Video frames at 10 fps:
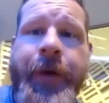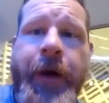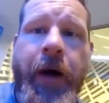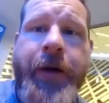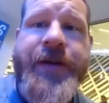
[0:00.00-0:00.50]

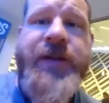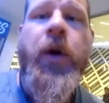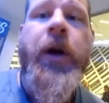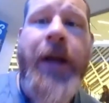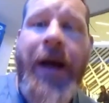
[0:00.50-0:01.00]
Uh, the
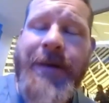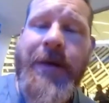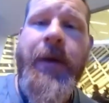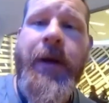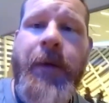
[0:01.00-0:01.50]
storylines have
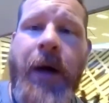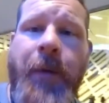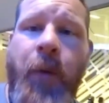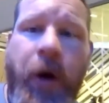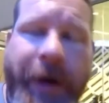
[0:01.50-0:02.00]
been uh,
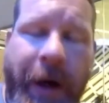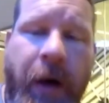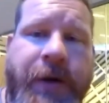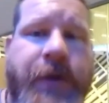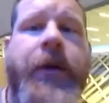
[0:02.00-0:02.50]
more
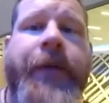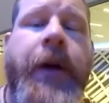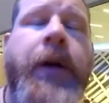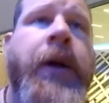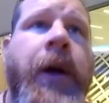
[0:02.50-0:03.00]
character driven.